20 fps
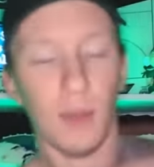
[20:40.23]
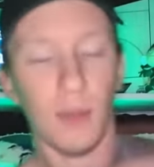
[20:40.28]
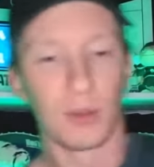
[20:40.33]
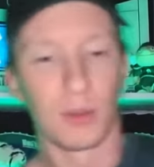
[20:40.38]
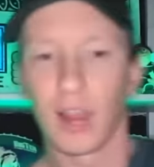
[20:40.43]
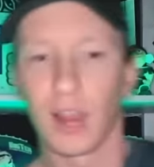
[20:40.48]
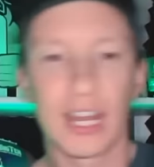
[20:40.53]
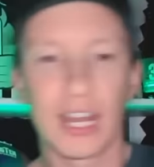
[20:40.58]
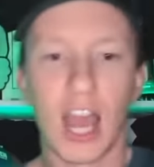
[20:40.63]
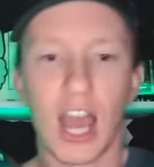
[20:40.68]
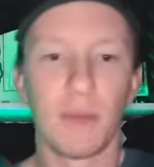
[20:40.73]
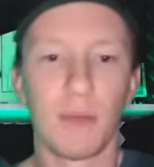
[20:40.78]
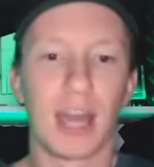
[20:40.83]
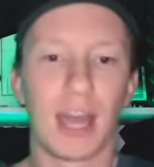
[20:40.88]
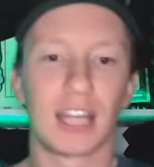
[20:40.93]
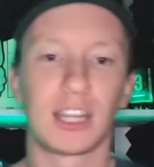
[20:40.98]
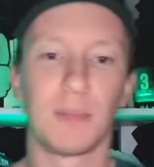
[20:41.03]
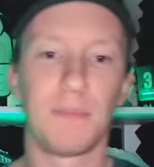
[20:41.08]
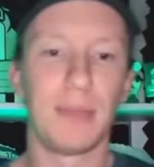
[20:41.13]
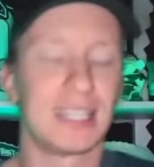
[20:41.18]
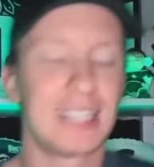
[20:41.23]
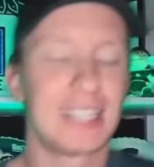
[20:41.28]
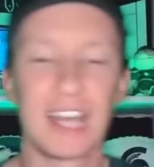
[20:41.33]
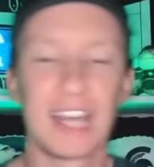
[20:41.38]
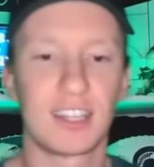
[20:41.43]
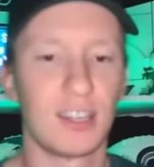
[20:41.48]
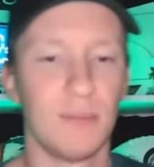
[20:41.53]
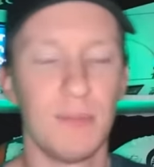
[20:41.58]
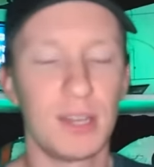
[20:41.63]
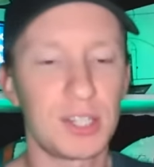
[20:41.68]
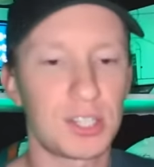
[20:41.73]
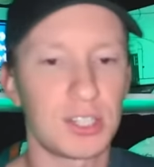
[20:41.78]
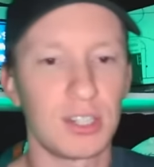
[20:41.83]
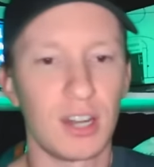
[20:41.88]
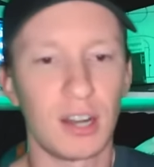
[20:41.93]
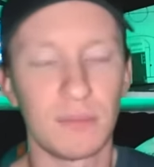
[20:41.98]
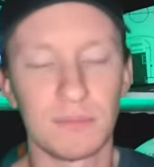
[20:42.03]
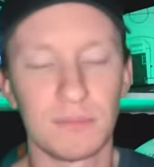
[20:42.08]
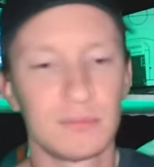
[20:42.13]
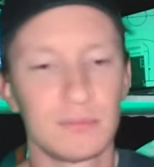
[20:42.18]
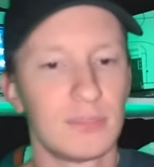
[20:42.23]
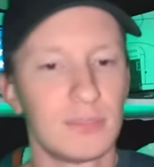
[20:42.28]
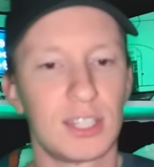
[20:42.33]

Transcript: But right now, I'm not the Big Ten commissioner.